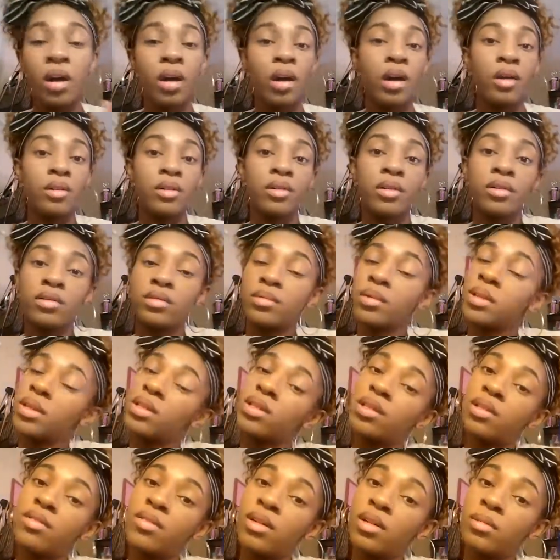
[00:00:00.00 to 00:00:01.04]
I do it for
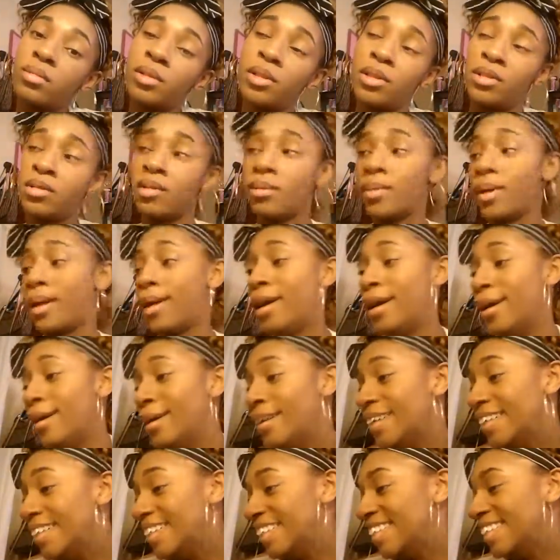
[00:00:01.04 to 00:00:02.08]
myself. I don't please nobody.
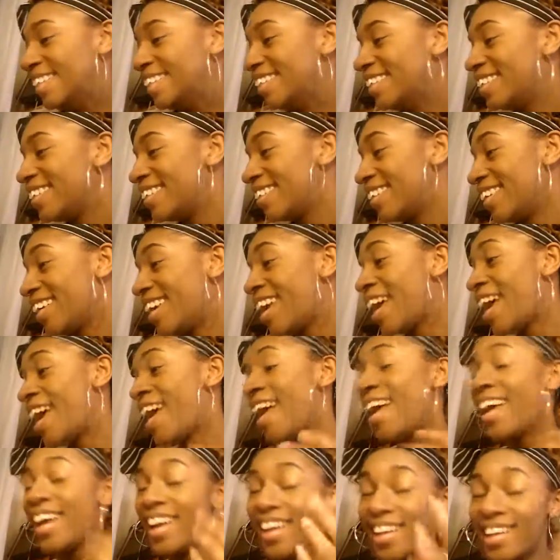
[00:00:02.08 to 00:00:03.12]

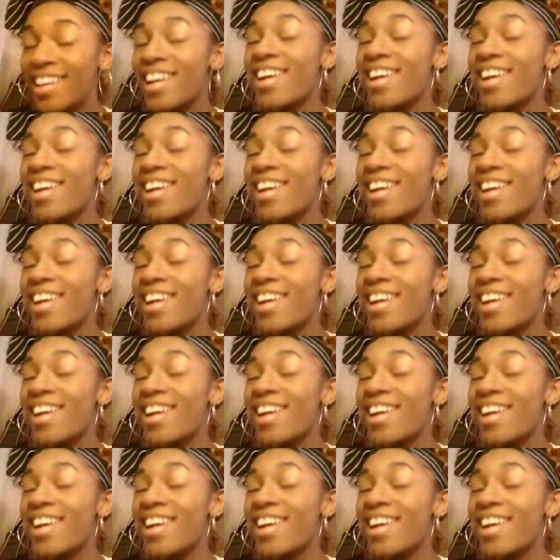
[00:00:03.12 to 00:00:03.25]
In